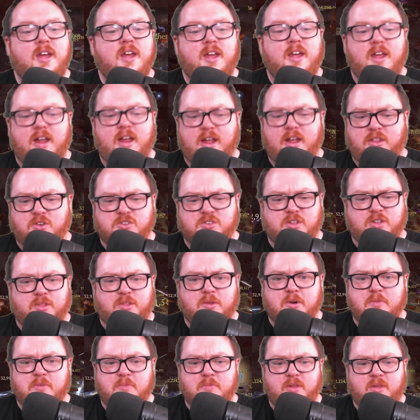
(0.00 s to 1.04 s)
And there's a third
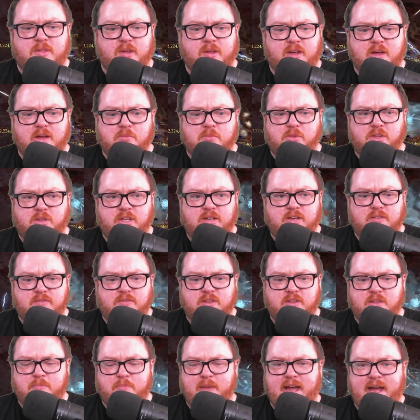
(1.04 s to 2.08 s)
mythic, I believe, in the
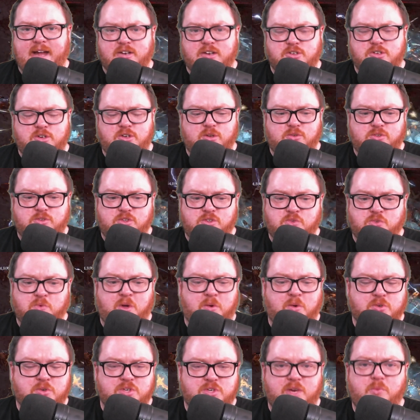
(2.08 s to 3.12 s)
patch notes as well, which
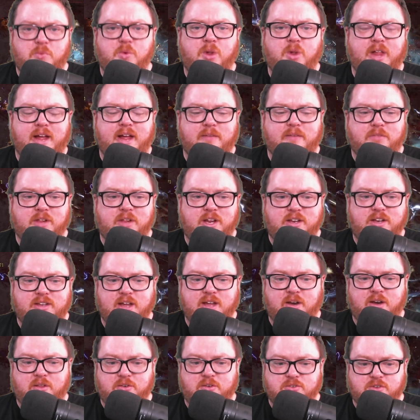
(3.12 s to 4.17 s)
I will have linked down in the
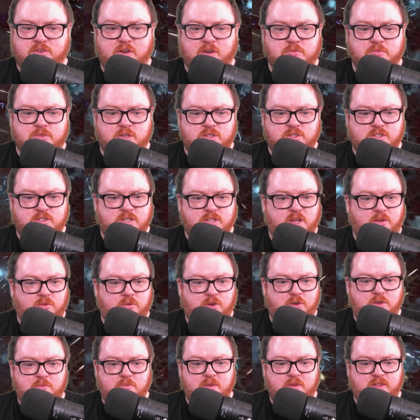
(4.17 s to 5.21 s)
description. So new
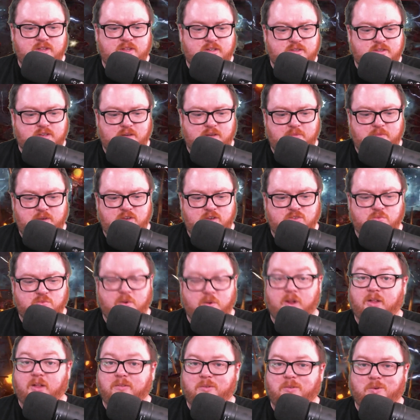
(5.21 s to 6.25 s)
mythics coming as well,
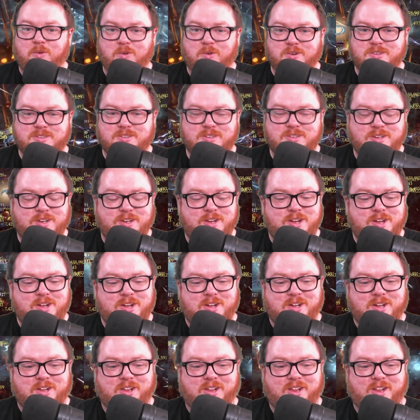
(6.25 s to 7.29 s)
of course.
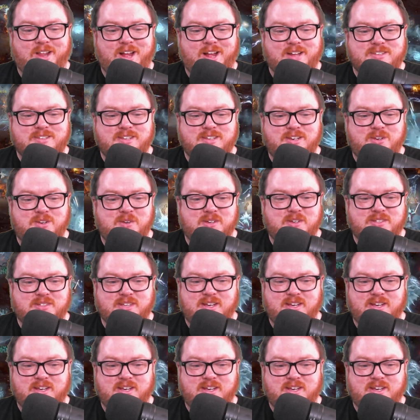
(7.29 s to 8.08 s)
Lots of new exciting